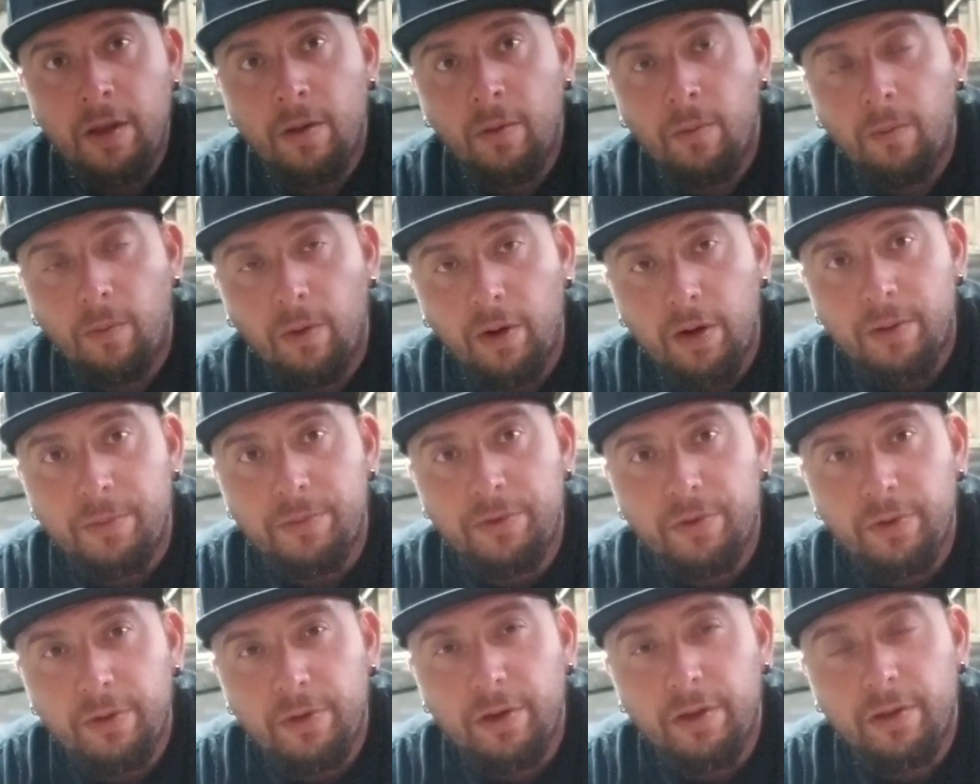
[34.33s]
welcome
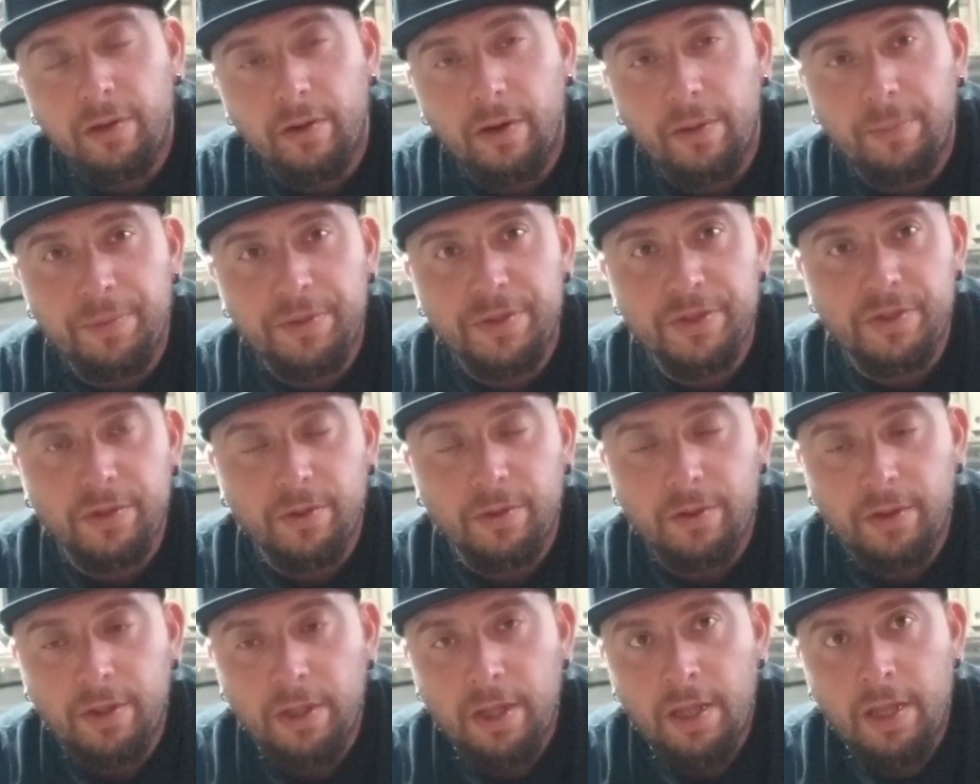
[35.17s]
to another
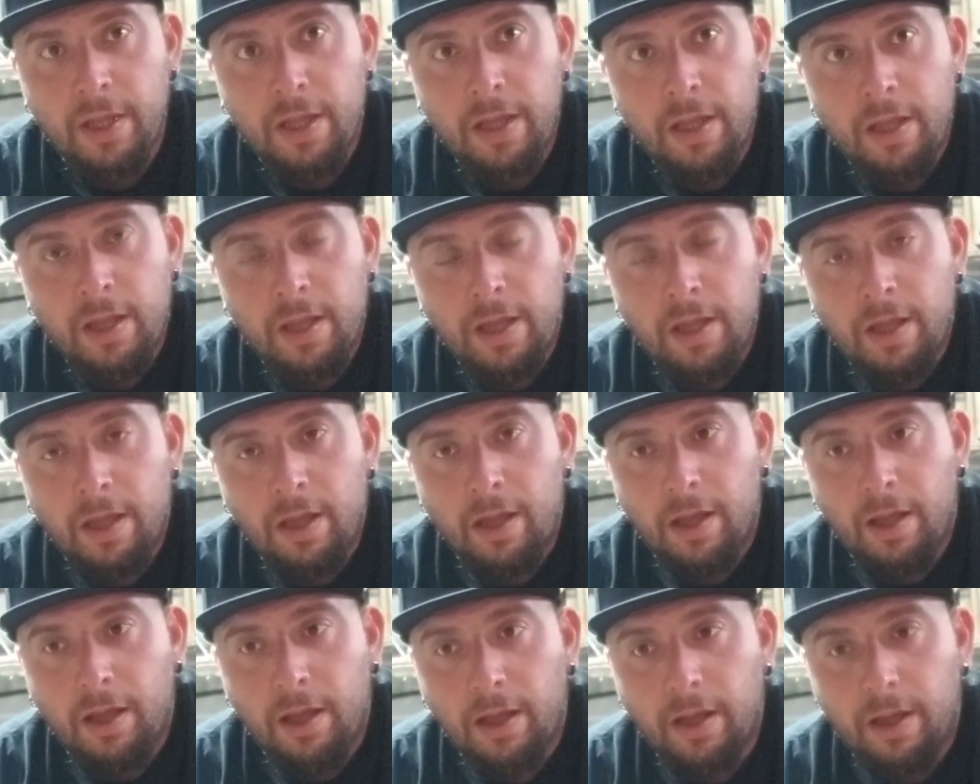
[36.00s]
episode.
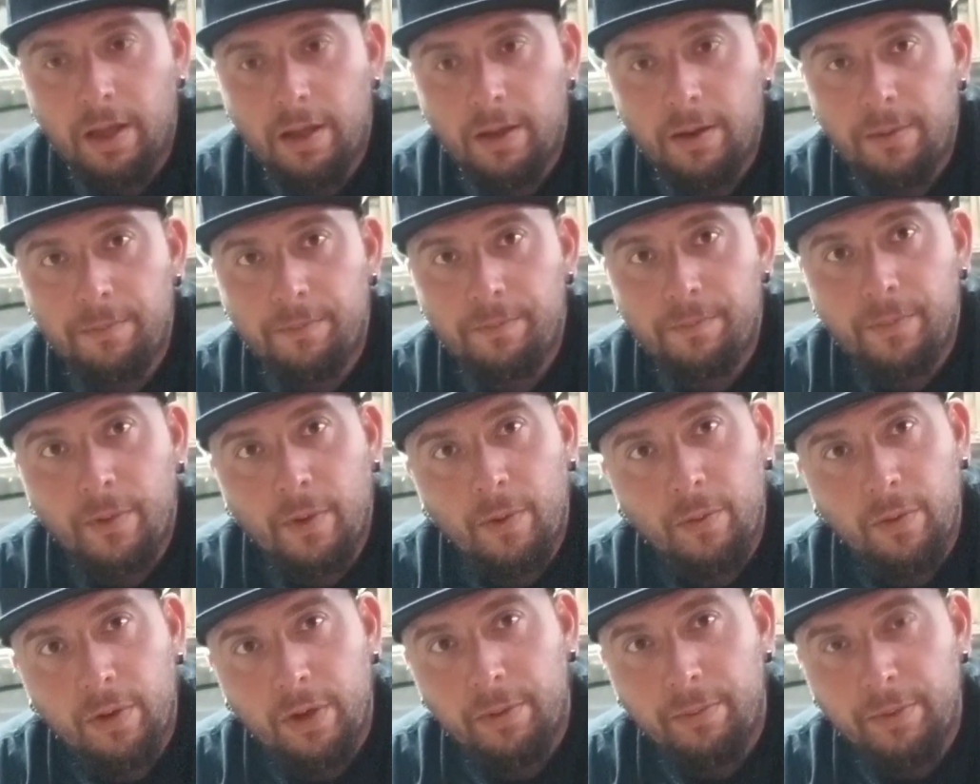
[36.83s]
We're
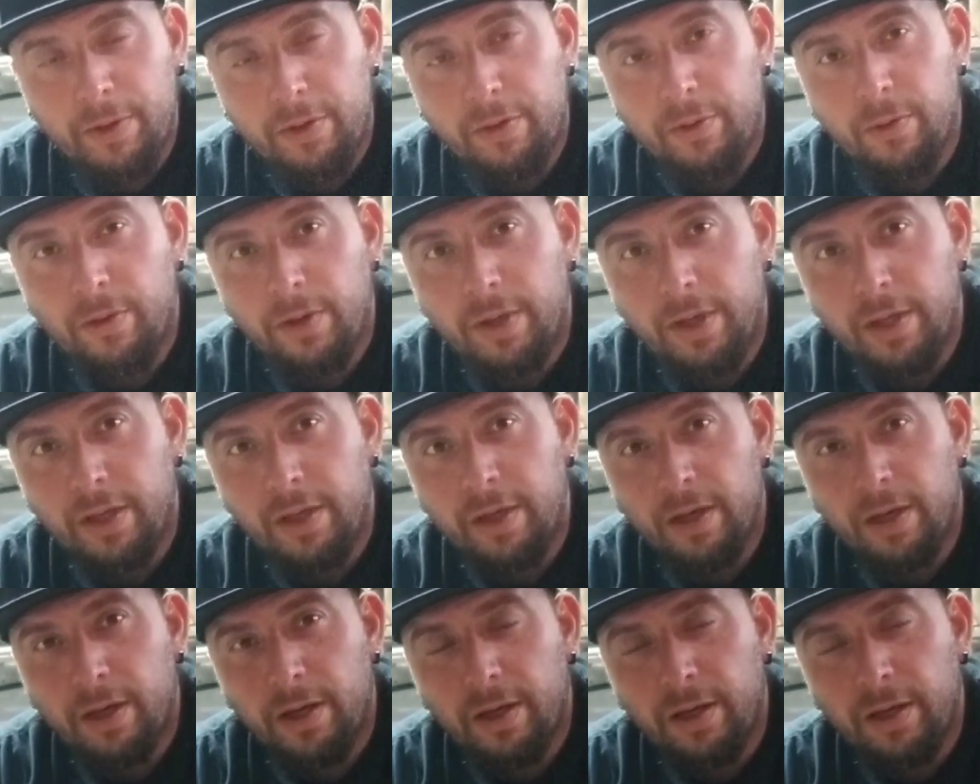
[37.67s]
going to be doing